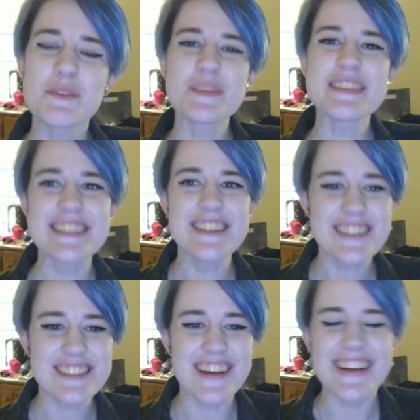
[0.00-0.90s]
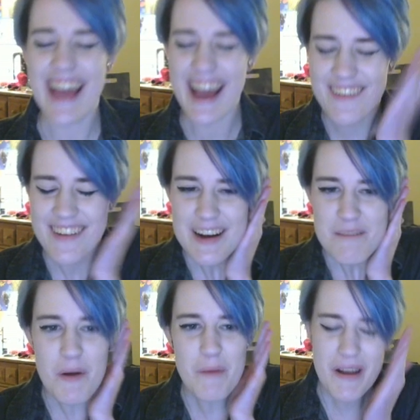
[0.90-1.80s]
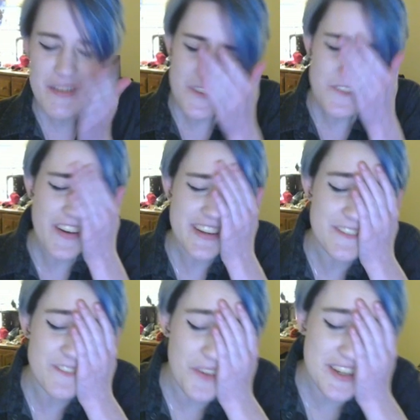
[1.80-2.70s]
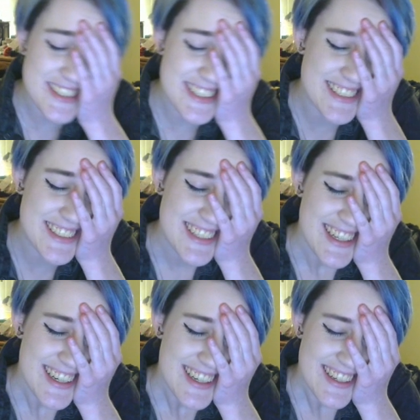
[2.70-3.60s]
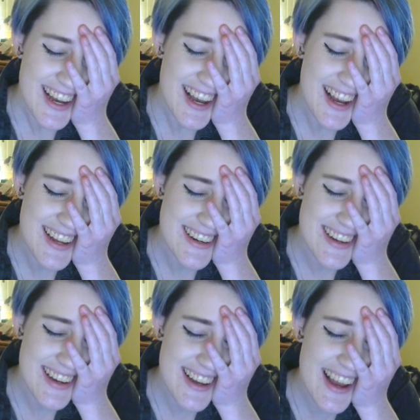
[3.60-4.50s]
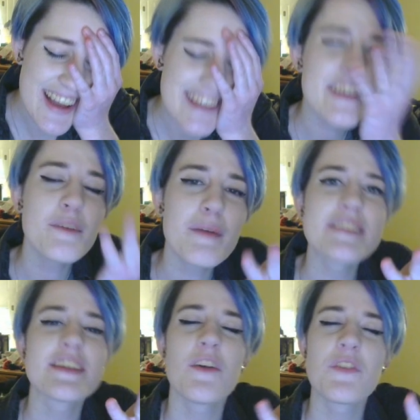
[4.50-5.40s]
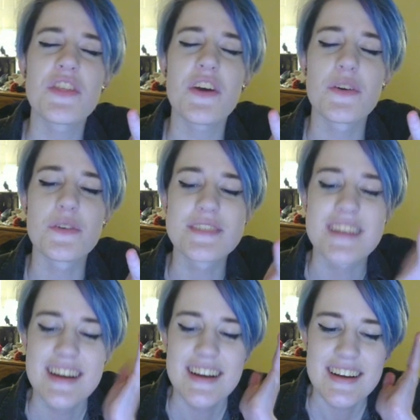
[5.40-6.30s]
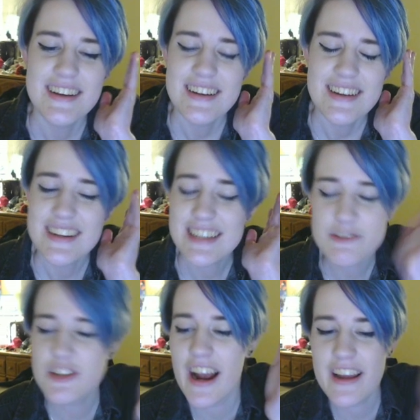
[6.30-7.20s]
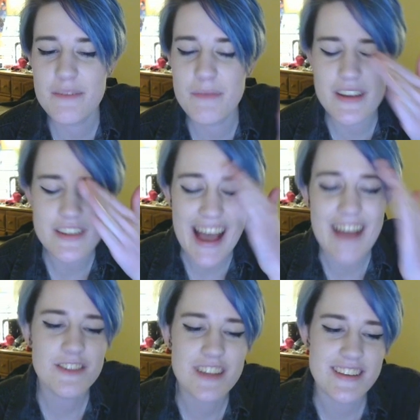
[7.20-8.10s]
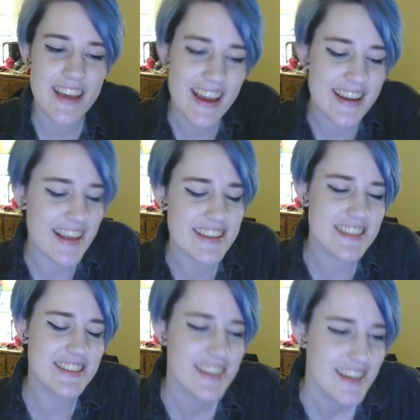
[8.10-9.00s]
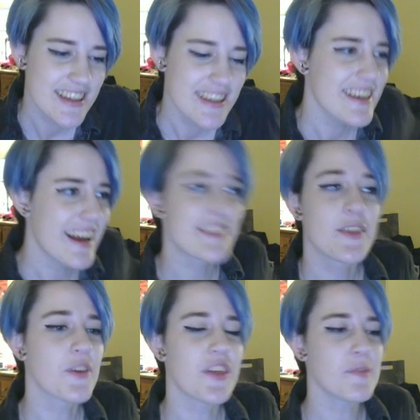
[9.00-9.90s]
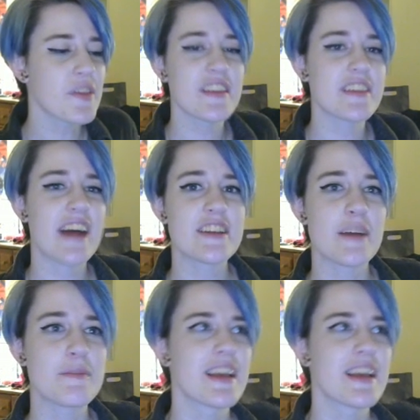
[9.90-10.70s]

to be serious right now, but the fucking voices! God! I kill myself with those. Because I'm trying to be as accurate as I can, and it's just... the only thing I'm thinking the entire time is,